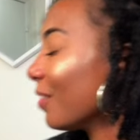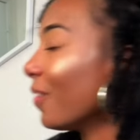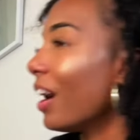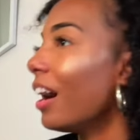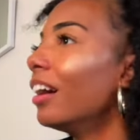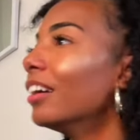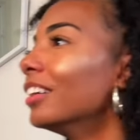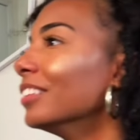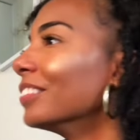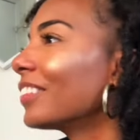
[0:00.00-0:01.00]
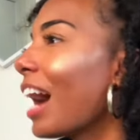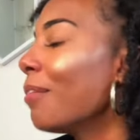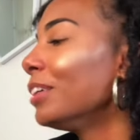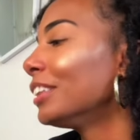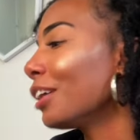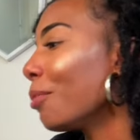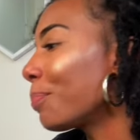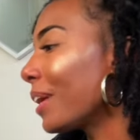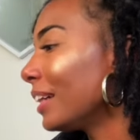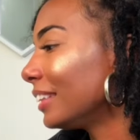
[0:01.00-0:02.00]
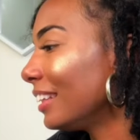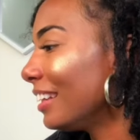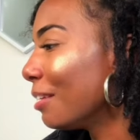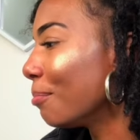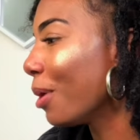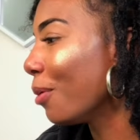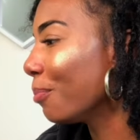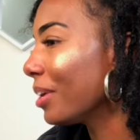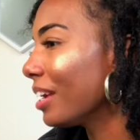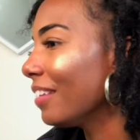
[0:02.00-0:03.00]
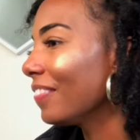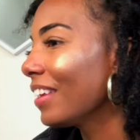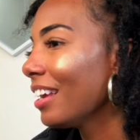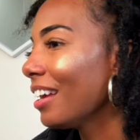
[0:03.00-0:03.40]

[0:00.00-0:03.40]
Wow, I be so present in the moment,